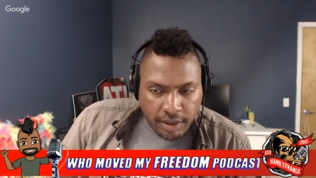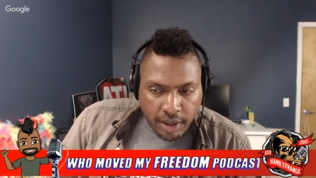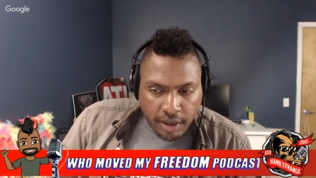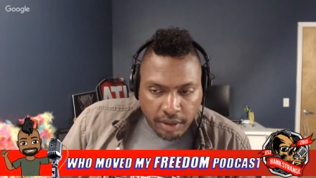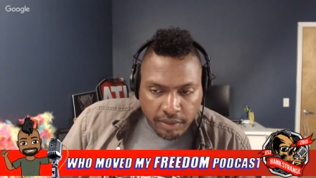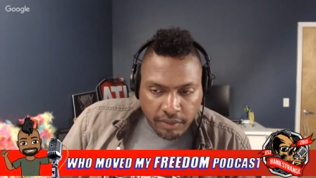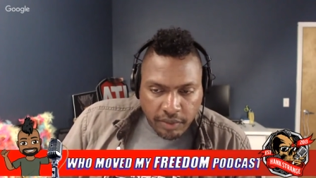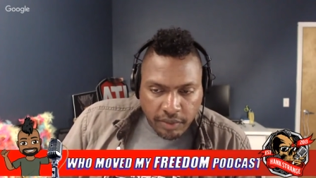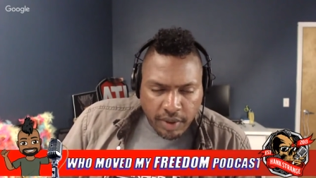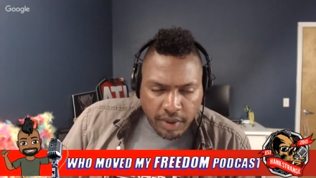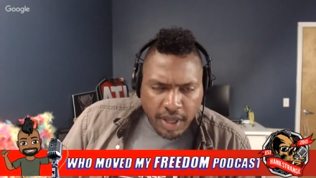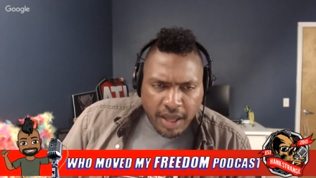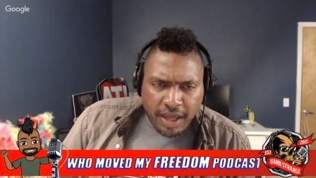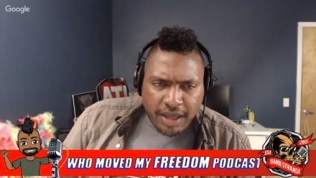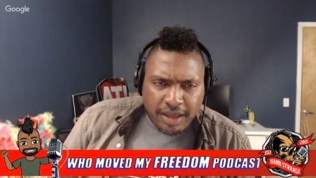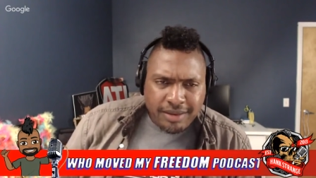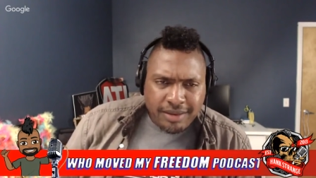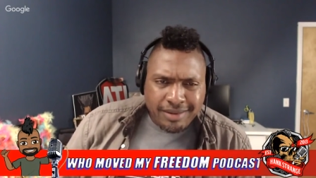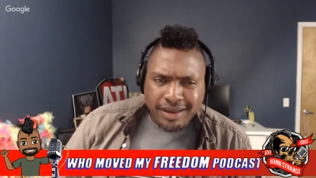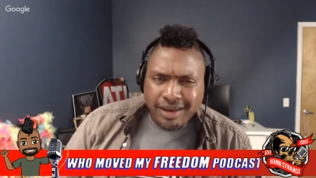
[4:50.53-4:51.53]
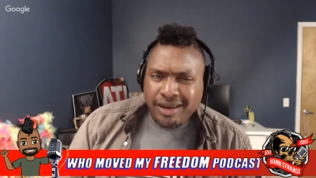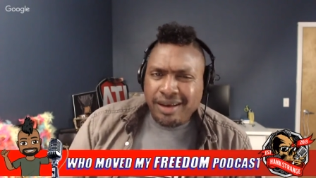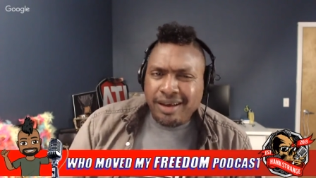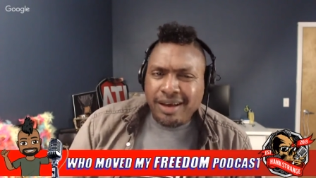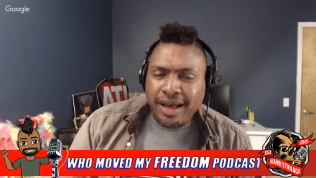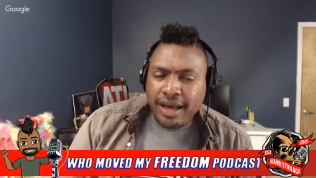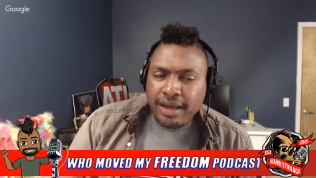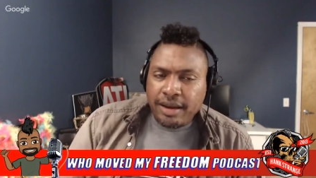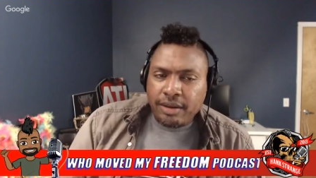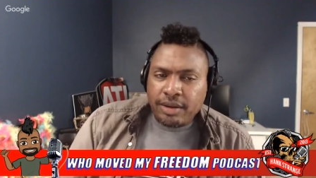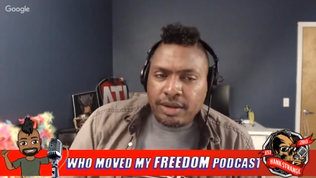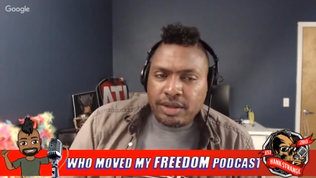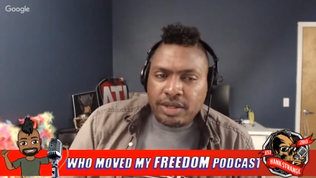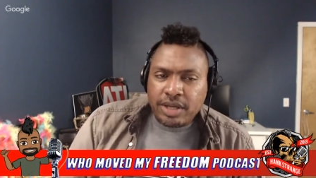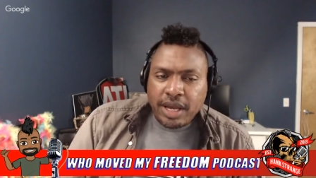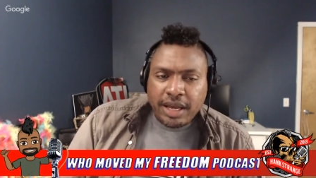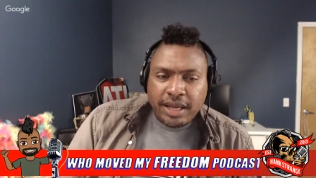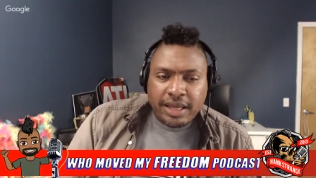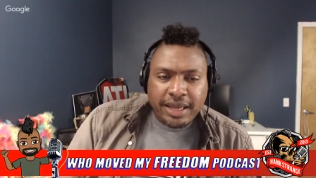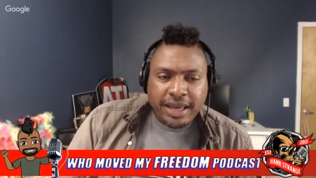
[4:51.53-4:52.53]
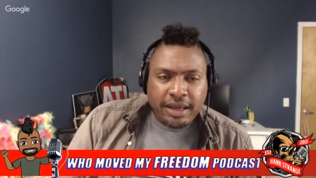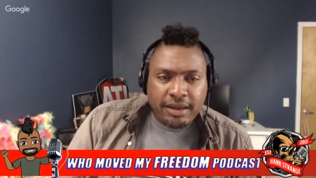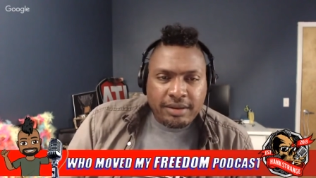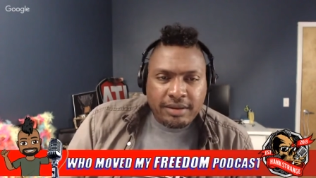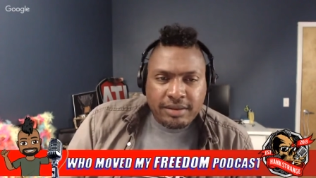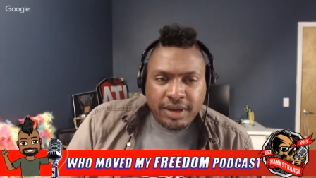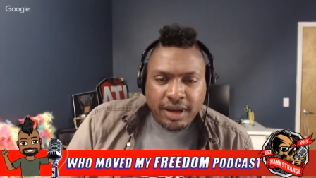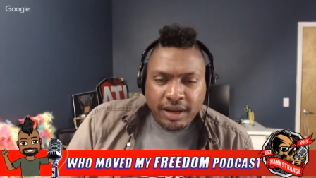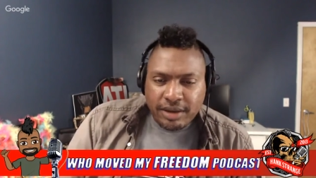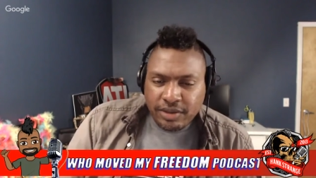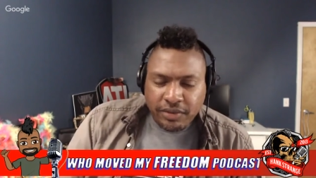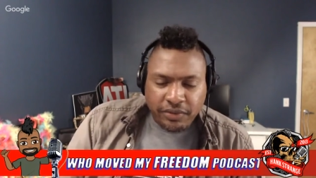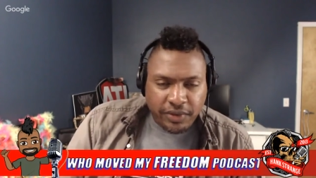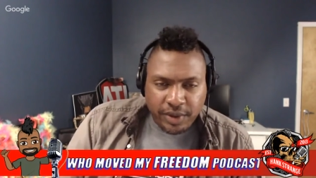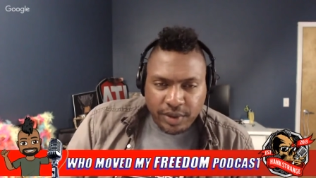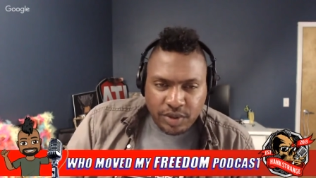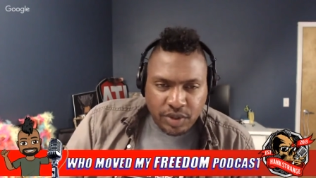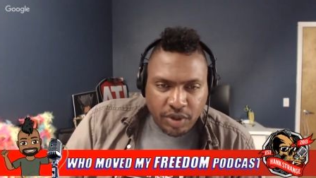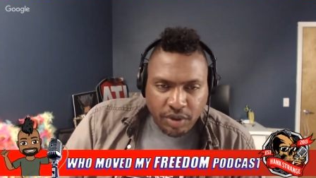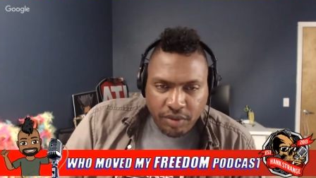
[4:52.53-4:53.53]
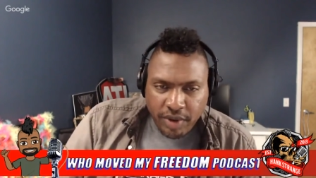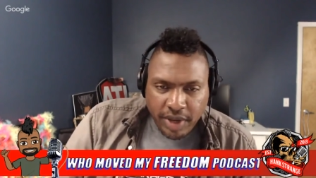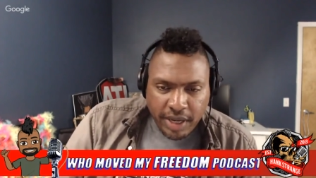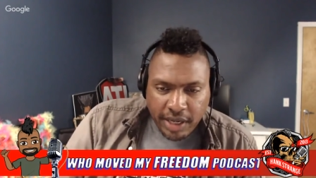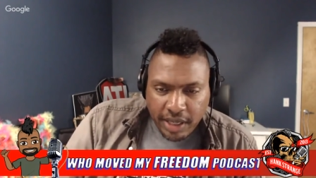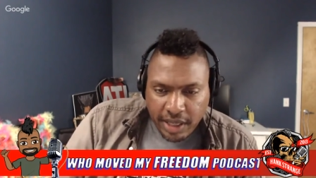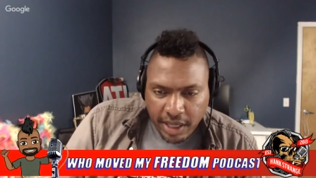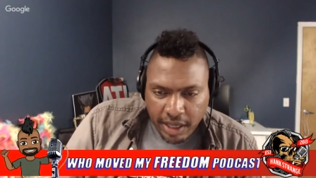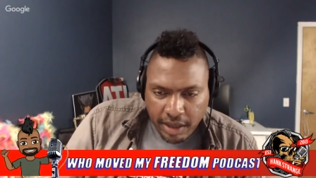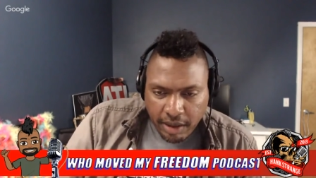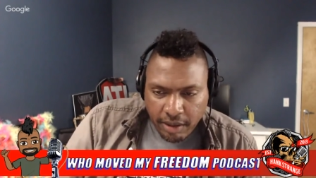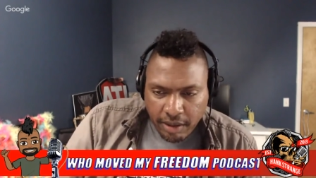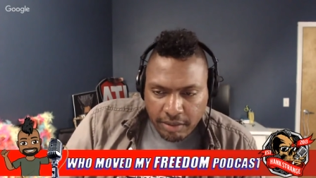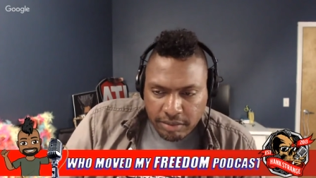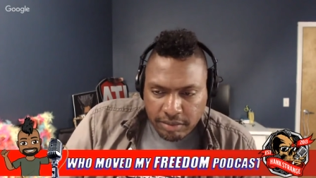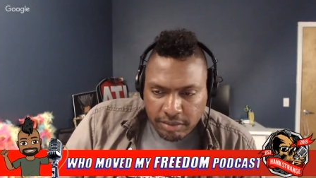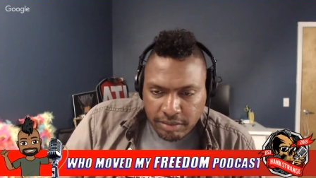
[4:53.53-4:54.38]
Dr. uh, I don't get Dr. Phil's already ghetto.